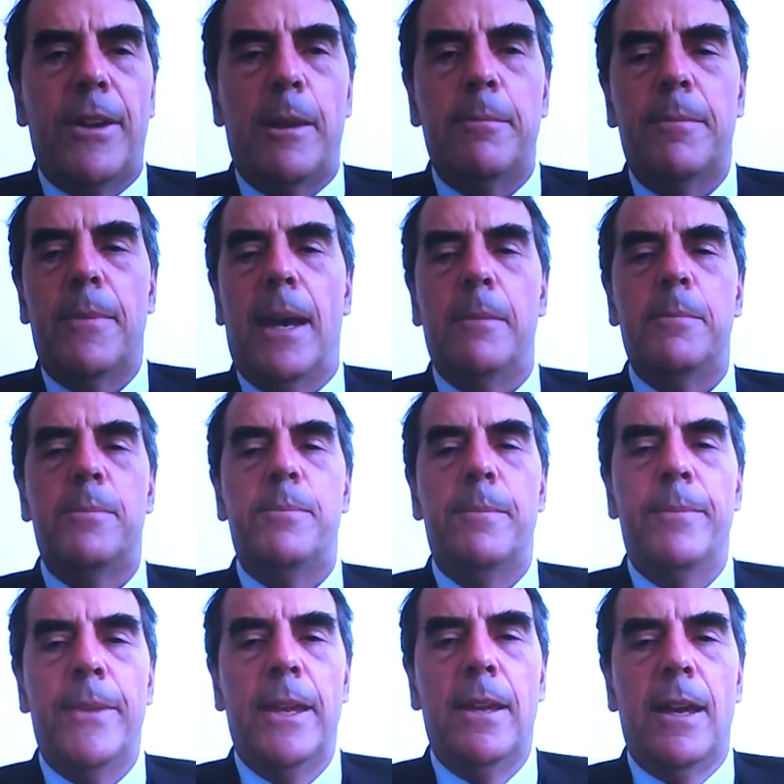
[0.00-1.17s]

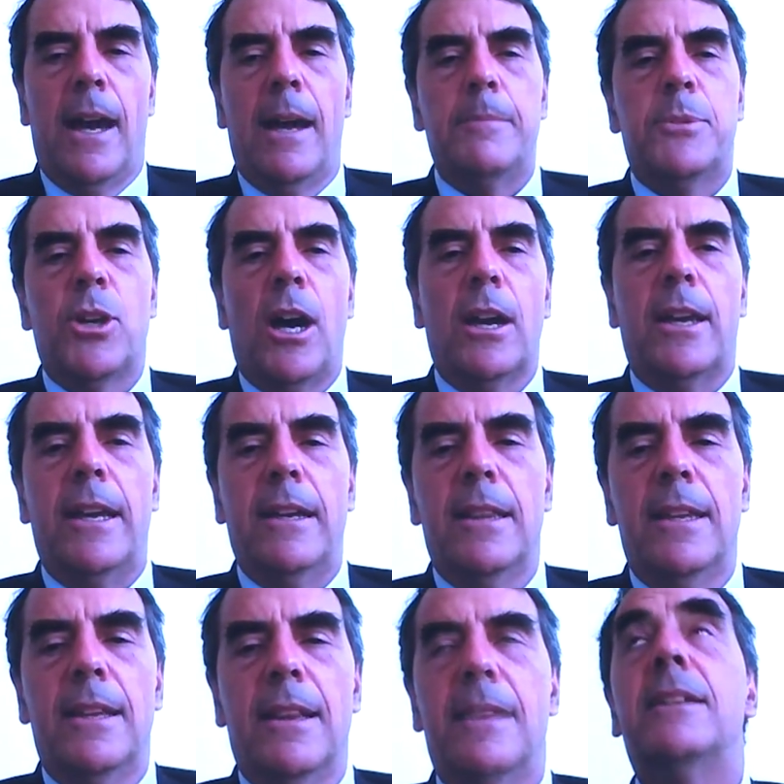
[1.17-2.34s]
I'm talking a
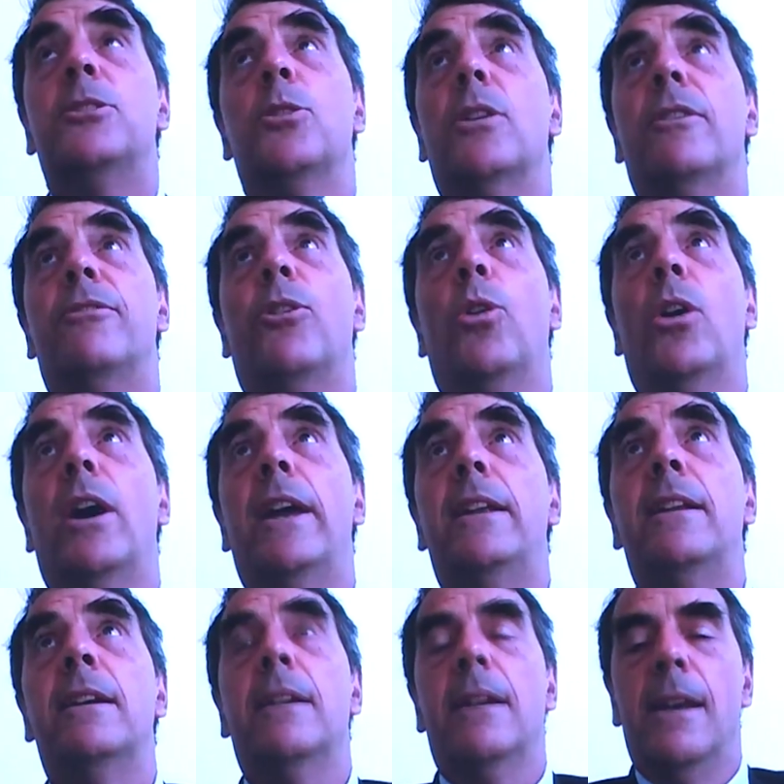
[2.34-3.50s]
little into a void,
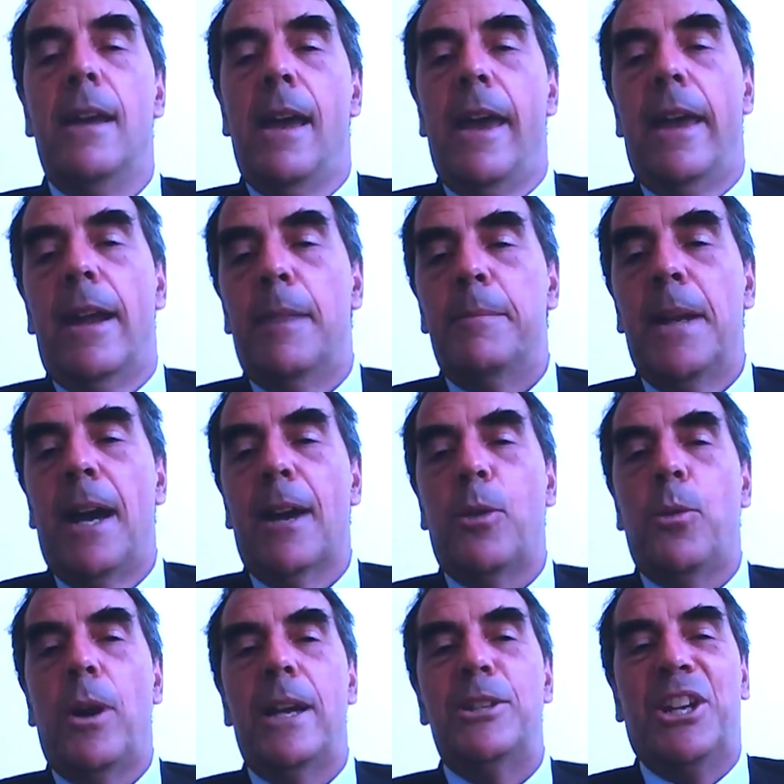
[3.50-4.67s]
and I'm not
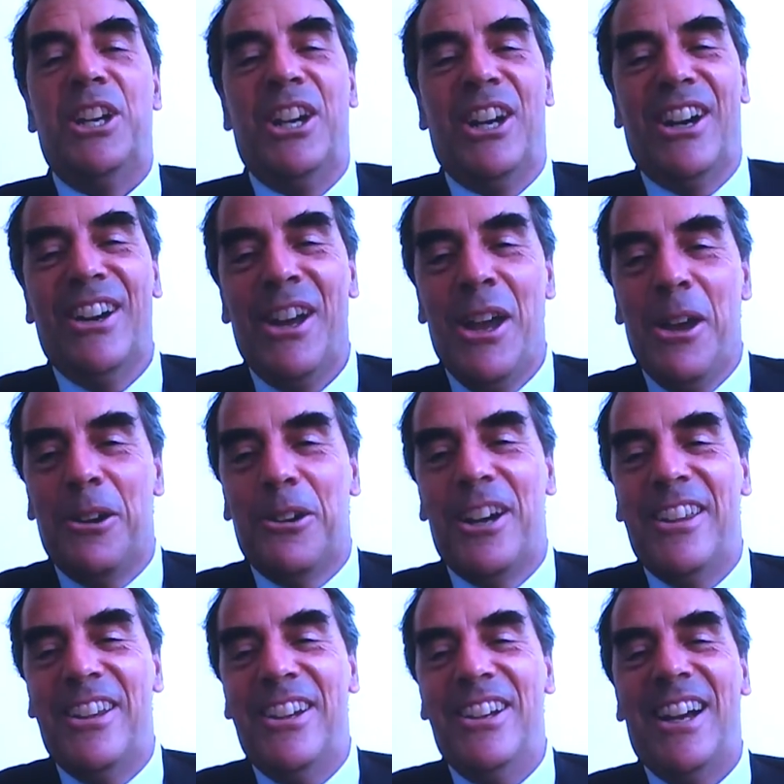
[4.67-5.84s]
quite sure
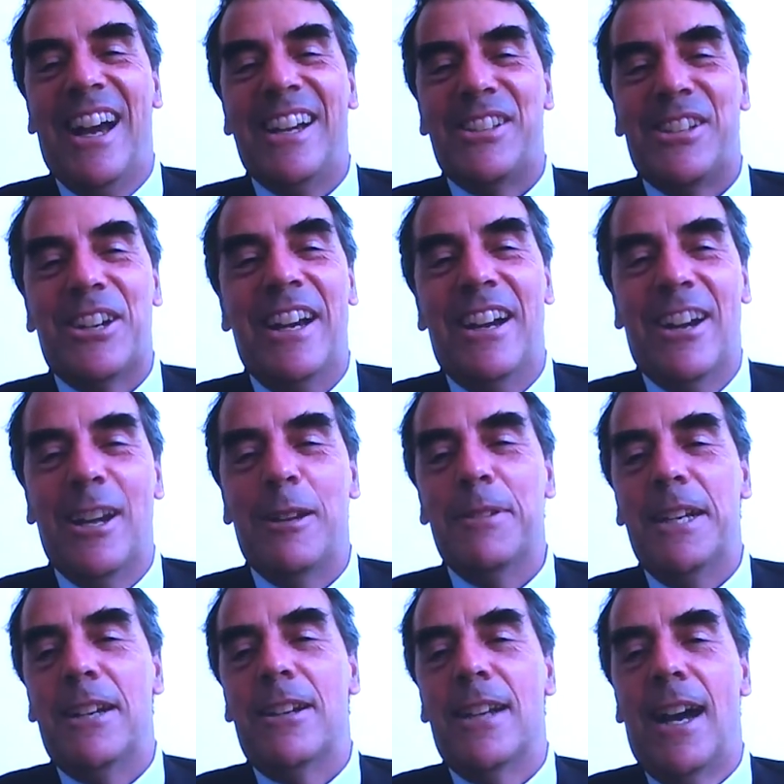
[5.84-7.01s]
whether you guys are hearing
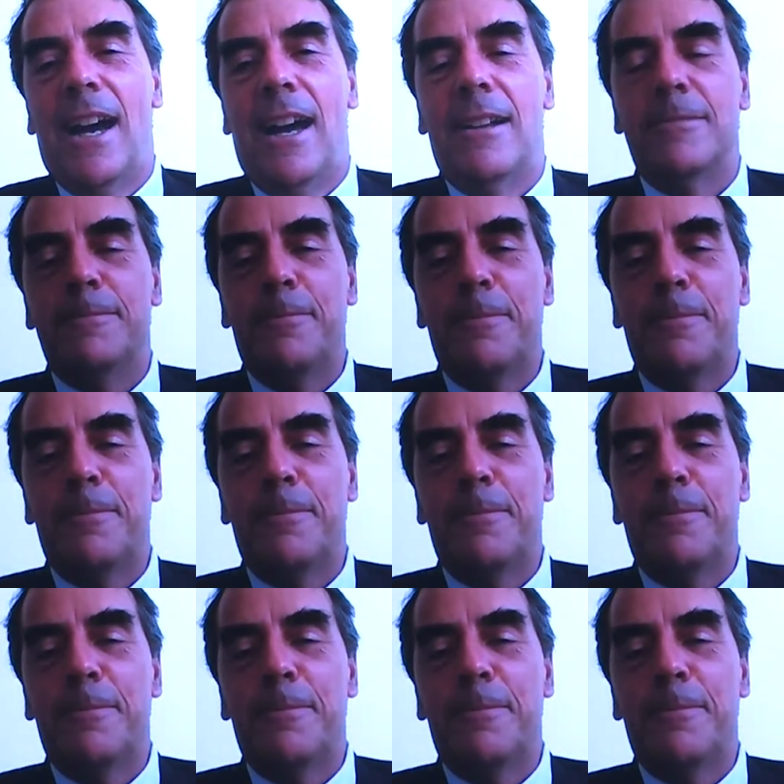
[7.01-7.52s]
me or not.